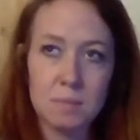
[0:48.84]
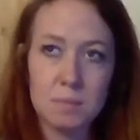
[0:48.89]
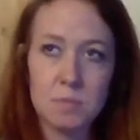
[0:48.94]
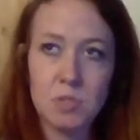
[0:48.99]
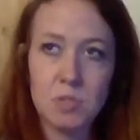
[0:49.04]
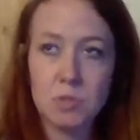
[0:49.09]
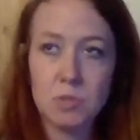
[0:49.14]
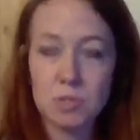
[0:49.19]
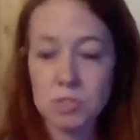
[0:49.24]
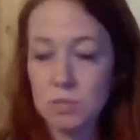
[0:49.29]

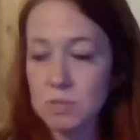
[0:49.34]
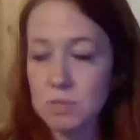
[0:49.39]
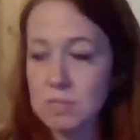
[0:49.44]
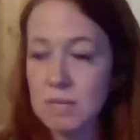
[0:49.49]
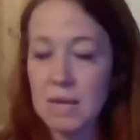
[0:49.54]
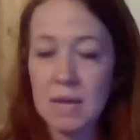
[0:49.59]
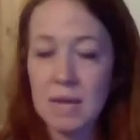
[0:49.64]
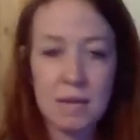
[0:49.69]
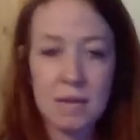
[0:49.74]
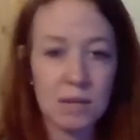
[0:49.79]
you just want to
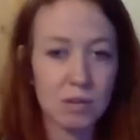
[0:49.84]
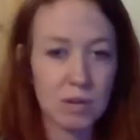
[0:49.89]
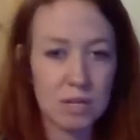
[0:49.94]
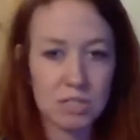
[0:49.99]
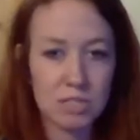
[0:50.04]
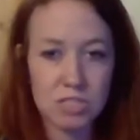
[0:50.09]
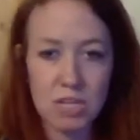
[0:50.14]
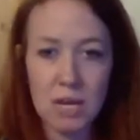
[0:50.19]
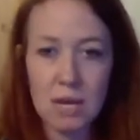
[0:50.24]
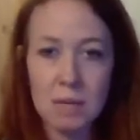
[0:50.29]
say, hey,
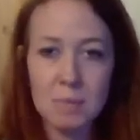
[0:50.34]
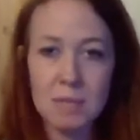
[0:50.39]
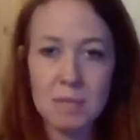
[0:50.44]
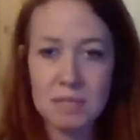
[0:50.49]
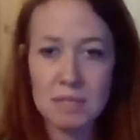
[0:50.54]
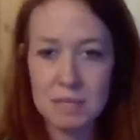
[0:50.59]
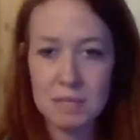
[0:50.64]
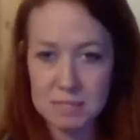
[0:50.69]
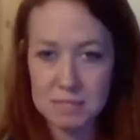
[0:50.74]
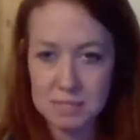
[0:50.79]
great job,
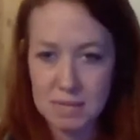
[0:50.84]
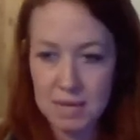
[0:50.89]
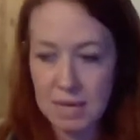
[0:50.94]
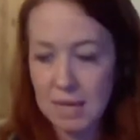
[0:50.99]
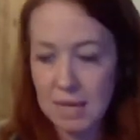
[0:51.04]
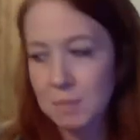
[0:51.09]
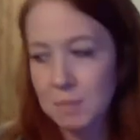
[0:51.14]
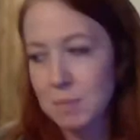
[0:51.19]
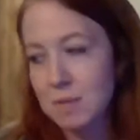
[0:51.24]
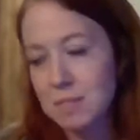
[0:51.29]
it is an
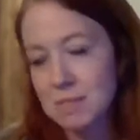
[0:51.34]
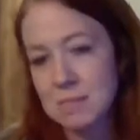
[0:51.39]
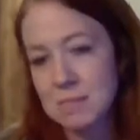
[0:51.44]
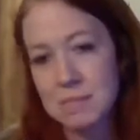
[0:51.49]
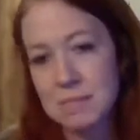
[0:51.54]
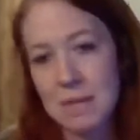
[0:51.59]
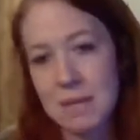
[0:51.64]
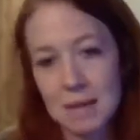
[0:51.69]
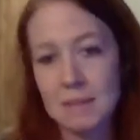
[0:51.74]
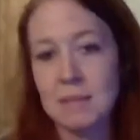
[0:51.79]
A, but it's
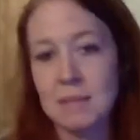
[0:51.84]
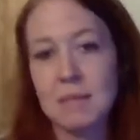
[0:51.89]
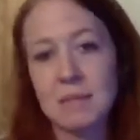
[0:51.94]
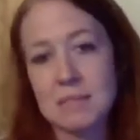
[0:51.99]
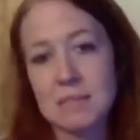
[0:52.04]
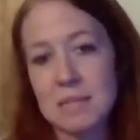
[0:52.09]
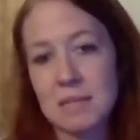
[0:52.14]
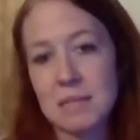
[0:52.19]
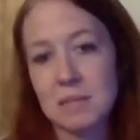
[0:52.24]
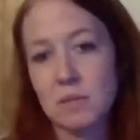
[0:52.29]

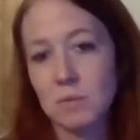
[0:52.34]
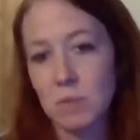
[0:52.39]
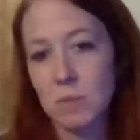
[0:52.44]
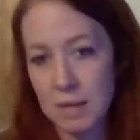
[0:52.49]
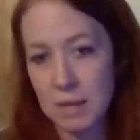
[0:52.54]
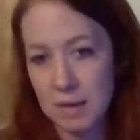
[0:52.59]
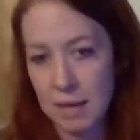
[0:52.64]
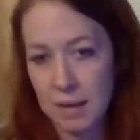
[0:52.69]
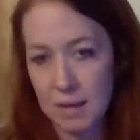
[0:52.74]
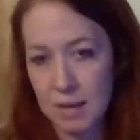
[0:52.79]
not the
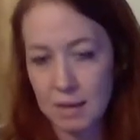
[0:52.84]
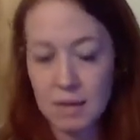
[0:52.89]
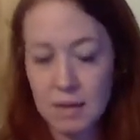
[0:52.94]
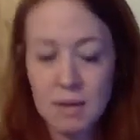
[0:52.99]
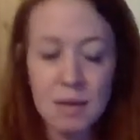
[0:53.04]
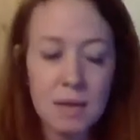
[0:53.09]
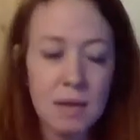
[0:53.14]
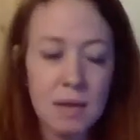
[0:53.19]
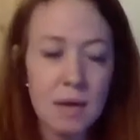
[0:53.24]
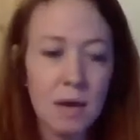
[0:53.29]
right A.
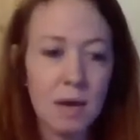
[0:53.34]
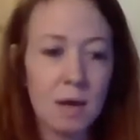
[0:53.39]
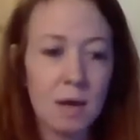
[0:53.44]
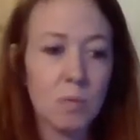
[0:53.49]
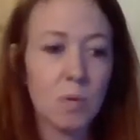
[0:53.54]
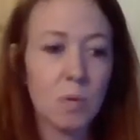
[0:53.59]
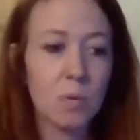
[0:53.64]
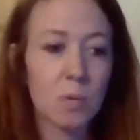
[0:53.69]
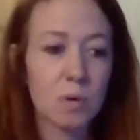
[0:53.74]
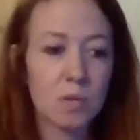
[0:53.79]

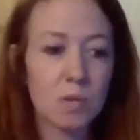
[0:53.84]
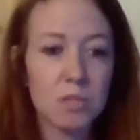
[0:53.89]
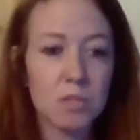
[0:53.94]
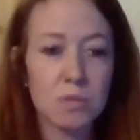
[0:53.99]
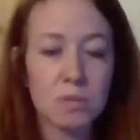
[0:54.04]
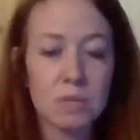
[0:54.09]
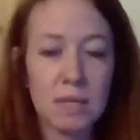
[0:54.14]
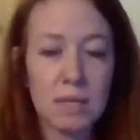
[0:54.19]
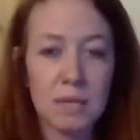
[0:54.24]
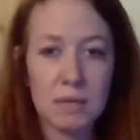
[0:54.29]
Or
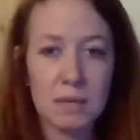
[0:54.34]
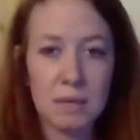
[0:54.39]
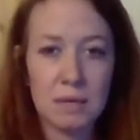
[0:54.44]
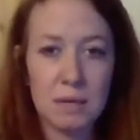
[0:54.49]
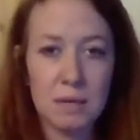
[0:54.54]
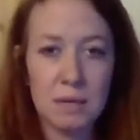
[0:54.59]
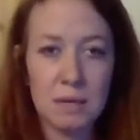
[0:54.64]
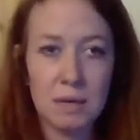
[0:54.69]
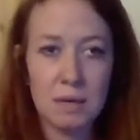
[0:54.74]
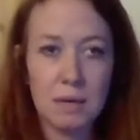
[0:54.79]
you
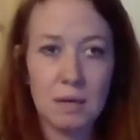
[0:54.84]
can,